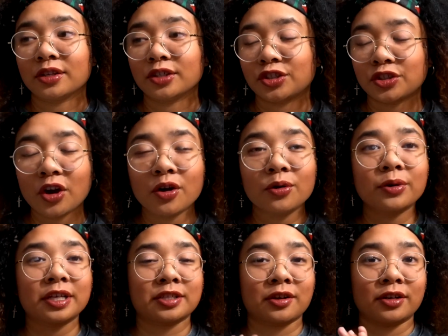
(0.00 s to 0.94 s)
The show
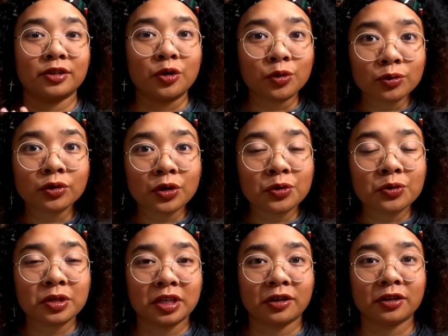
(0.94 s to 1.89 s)
is on
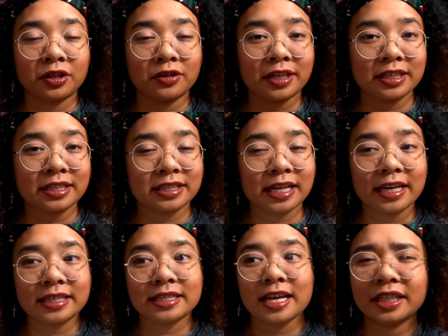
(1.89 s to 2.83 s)
Hulu here in the United States.